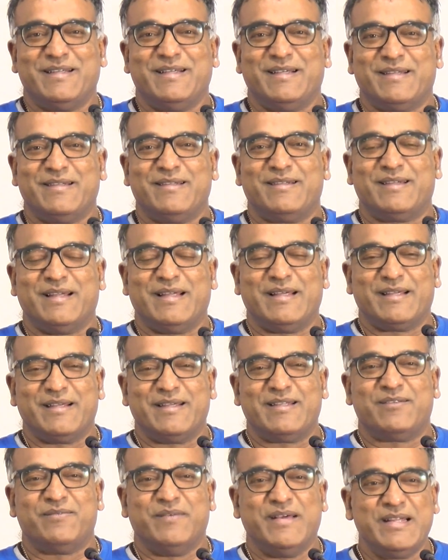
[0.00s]
It is like
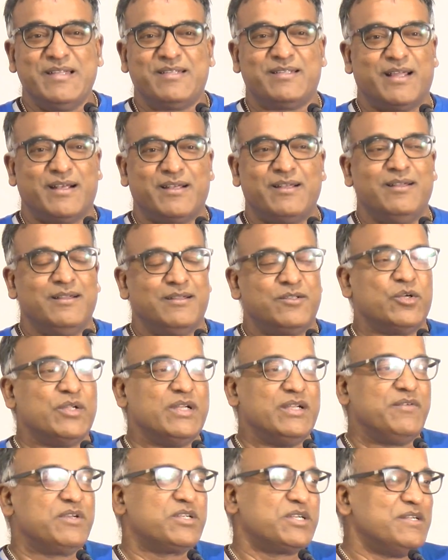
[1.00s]
it is very subtle. So
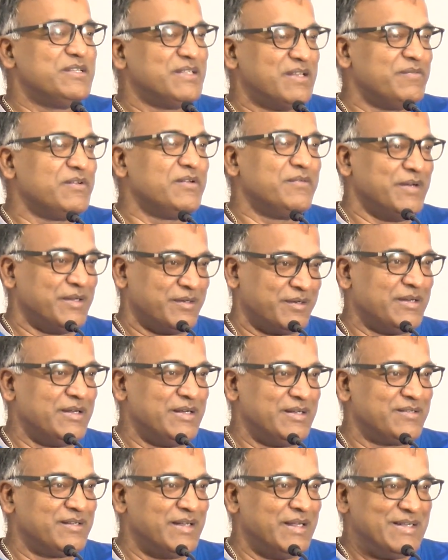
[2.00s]
innovation is everywhere.
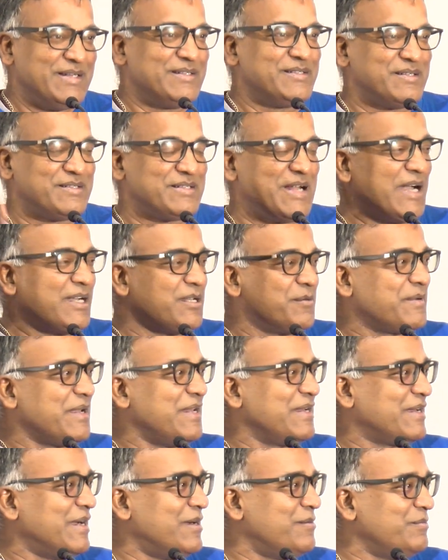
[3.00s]
It's like yes, a startup
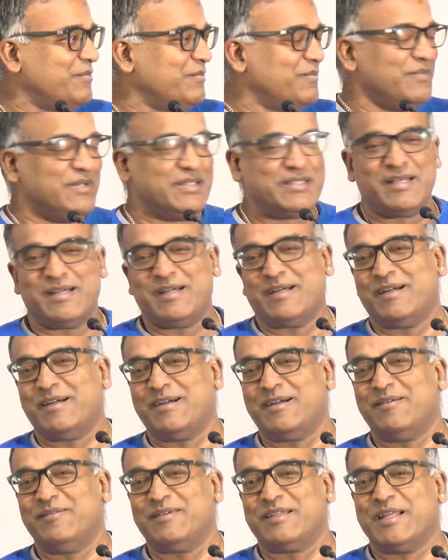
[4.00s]
can come with
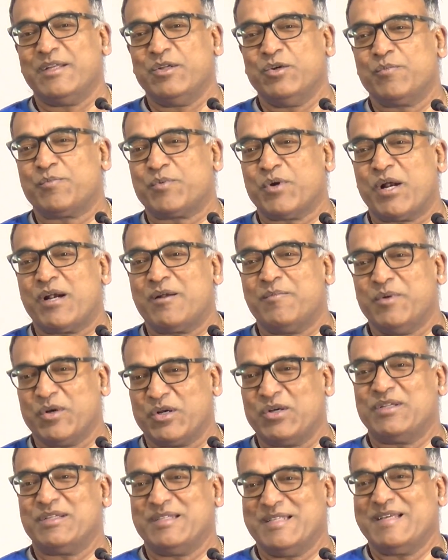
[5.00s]
a with a new product
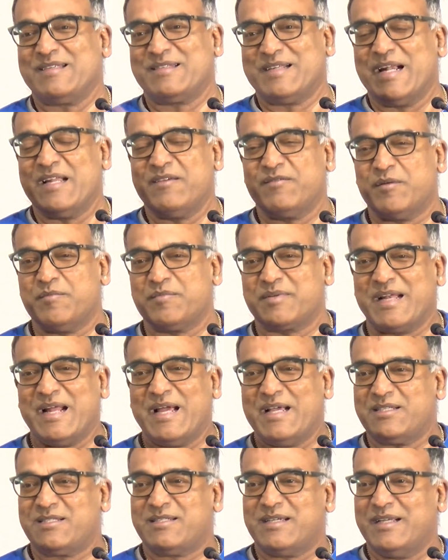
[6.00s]
because they are starting from
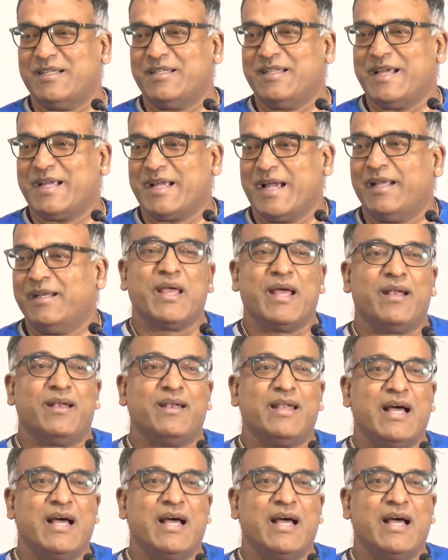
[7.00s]
scratch and they can. And